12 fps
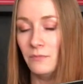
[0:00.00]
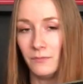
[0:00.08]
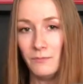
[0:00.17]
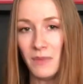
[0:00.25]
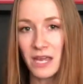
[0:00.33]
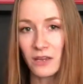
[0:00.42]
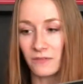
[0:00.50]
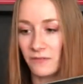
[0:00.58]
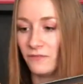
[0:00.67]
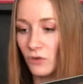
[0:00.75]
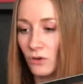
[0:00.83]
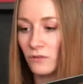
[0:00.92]
make a
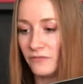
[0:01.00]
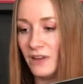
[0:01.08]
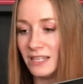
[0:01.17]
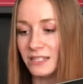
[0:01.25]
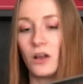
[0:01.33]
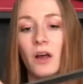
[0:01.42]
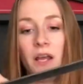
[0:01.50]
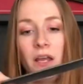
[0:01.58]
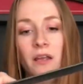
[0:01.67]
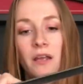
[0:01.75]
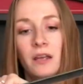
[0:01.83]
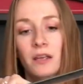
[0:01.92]
full fist on
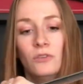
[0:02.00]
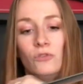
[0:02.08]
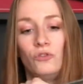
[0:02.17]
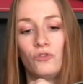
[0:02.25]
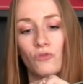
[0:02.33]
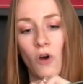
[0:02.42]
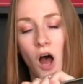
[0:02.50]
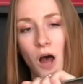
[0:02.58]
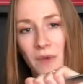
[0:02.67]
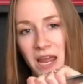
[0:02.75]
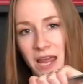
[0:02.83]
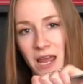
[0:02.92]
it, draw
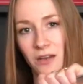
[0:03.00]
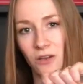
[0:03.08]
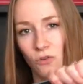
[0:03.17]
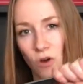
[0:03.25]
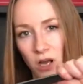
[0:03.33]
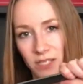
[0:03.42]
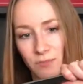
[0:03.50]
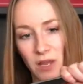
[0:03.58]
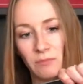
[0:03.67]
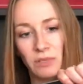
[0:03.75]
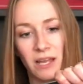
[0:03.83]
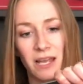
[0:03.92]
my hand across my
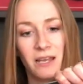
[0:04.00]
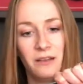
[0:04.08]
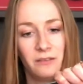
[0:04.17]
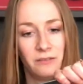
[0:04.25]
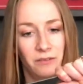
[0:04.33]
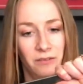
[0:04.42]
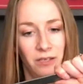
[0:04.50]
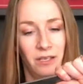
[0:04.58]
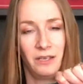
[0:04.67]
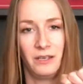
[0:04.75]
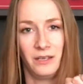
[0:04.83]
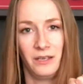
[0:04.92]
blade,
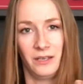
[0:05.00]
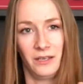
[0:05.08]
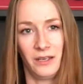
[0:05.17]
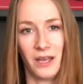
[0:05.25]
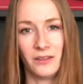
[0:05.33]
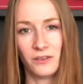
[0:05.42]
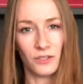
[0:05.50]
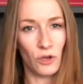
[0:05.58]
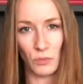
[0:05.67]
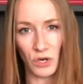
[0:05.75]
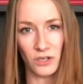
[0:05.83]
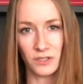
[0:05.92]
and there's no
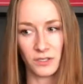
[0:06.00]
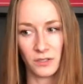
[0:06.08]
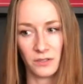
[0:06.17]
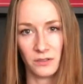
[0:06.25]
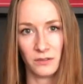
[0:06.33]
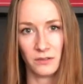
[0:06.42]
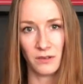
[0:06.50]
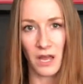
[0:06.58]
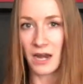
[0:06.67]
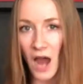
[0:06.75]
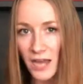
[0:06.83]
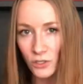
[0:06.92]
burrs.
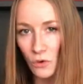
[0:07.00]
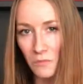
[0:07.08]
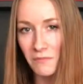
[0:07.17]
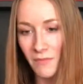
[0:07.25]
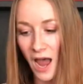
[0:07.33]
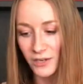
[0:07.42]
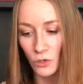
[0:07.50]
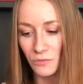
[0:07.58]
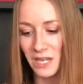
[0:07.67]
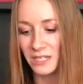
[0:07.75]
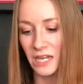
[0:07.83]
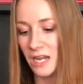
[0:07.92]
And I don't
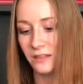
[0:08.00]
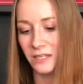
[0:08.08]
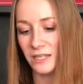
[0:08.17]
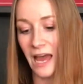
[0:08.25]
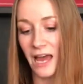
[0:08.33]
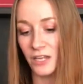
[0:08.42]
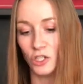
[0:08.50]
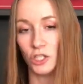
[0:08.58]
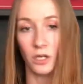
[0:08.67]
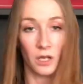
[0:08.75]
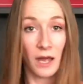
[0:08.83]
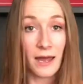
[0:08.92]
maintain this edge
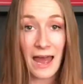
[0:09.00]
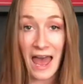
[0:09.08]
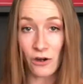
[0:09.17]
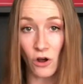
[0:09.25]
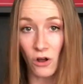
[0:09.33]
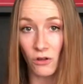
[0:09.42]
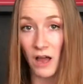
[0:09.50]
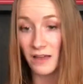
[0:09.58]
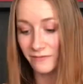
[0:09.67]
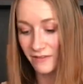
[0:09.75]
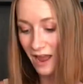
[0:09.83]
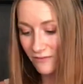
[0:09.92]
at all.
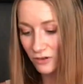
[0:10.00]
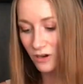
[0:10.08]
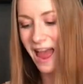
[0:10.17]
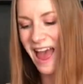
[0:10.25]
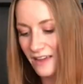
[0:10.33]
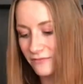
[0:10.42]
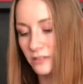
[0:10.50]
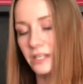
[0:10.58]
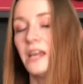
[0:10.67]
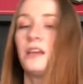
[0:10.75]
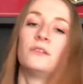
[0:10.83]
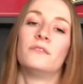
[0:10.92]
I've never ever
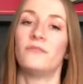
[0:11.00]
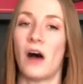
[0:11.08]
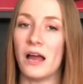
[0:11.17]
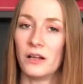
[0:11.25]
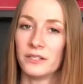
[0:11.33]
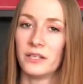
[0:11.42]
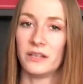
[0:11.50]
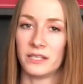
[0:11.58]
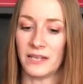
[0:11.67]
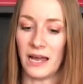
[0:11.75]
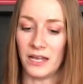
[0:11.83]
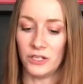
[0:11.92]
taken a file to this
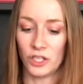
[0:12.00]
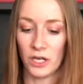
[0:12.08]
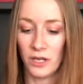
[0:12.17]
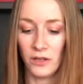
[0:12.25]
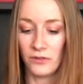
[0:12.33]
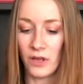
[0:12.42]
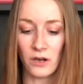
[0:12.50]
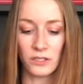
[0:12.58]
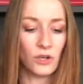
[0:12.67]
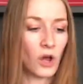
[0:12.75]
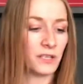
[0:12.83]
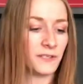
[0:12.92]
edge. There's
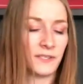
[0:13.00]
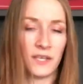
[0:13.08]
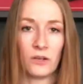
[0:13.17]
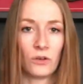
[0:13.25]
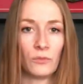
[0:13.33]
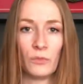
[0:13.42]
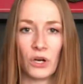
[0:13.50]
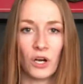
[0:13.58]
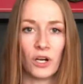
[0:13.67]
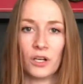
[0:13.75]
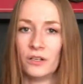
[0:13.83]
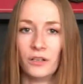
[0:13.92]
not a single
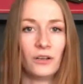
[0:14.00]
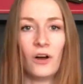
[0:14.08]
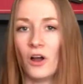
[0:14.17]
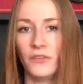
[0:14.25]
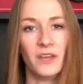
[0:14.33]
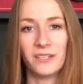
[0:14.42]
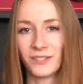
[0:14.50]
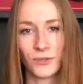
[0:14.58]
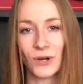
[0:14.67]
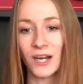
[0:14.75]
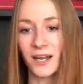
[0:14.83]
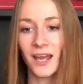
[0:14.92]
burr on this
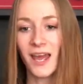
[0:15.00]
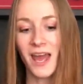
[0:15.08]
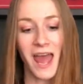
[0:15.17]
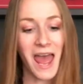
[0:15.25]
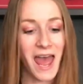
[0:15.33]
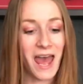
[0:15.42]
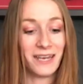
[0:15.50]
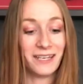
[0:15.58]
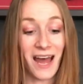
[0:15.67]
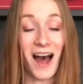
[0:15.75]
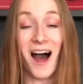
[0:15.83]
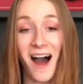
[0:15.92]
sword, and
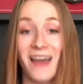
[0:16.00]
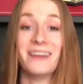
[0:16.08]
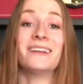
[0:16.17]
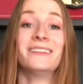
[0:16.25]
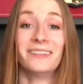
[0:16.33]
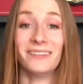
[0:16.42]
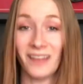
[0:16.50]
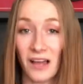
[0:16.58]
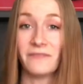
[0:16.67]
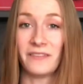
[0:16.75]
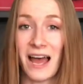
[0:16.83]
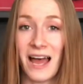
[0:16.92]
I
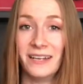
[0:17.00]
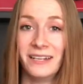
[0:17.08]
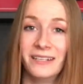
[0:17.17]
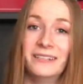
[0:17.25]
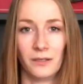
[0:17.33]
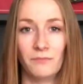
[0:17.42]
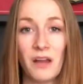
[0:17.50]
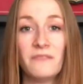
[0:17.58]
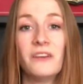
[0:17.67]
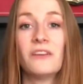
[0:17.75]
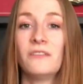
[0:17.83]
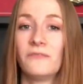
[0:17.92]
love that. My
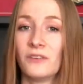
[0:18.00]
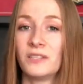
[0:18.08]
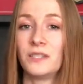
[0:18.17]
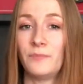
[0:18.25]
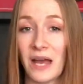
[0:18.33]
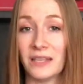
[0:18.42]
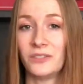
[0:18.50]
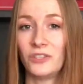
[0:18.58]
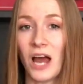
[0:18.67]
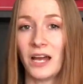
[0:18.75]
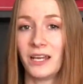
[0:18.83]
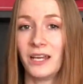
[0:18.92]
very first Spez
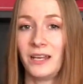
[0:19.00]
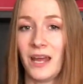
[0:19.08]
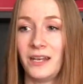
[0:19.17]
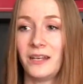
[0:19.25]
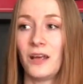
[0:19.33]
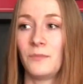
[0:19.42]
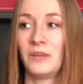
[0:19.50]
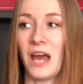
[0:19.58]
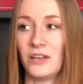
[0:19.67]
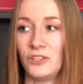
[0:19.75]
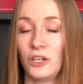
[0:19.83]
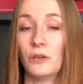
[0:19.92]
jacket ended up
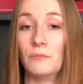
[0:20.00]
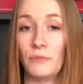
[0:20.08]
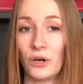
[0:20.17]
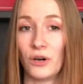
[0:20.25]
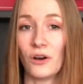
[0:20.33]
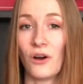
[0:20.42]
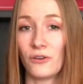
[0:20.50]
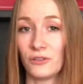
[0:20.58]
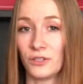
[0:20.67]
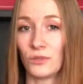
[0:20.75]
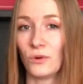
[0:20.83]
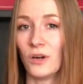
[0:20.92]
catching a burr on a
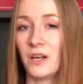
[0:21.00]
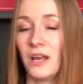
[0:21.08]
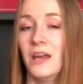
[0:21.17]
sword,